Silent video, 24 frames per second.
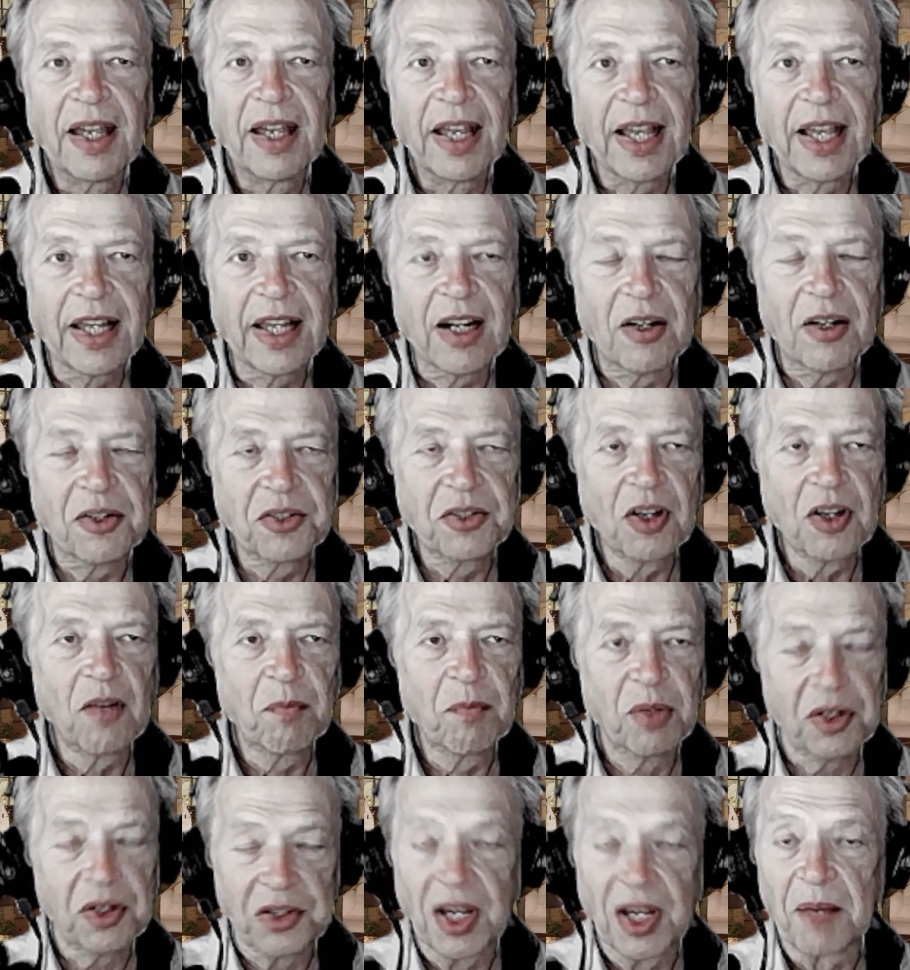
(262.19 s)
And our
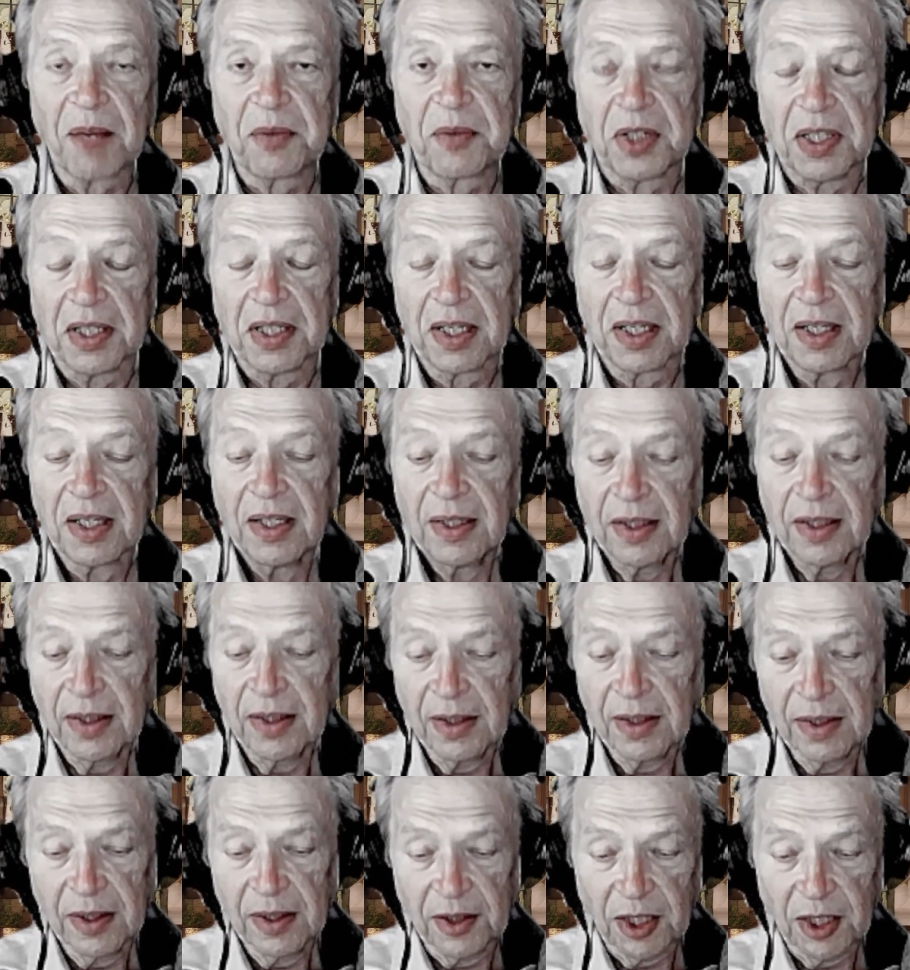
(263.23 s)
self-perception
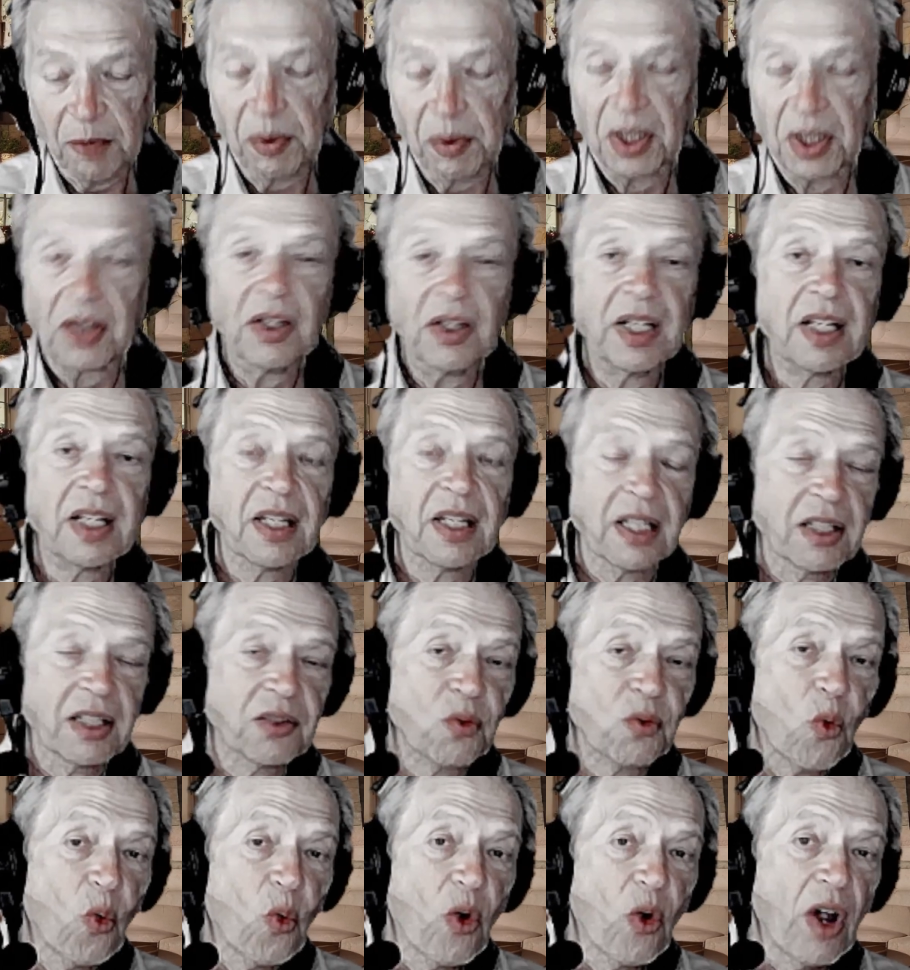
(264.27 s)
typically is
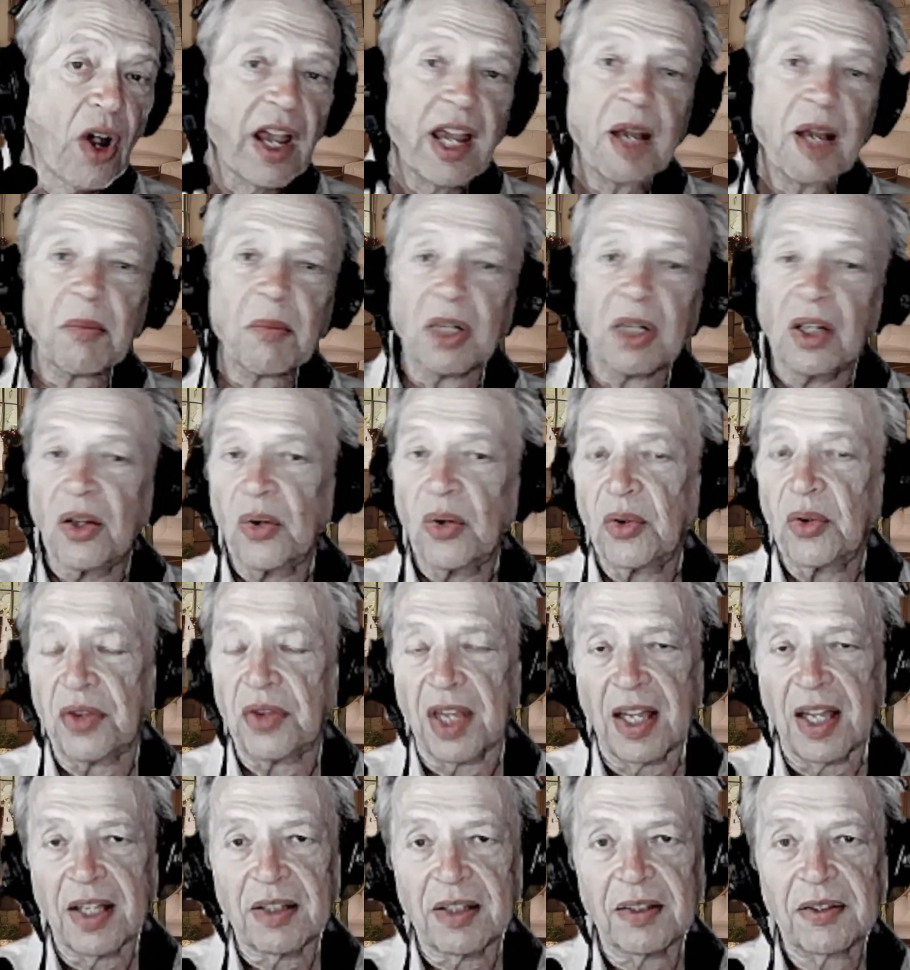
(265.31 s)
way below
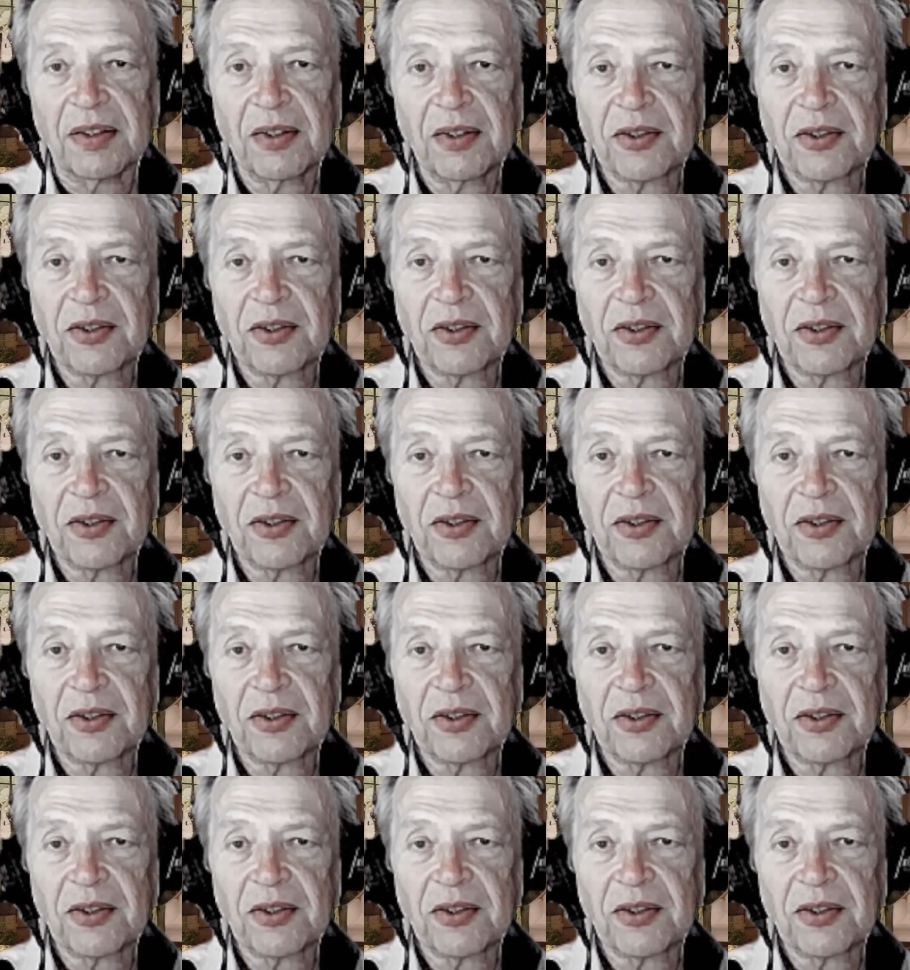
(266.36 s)
that.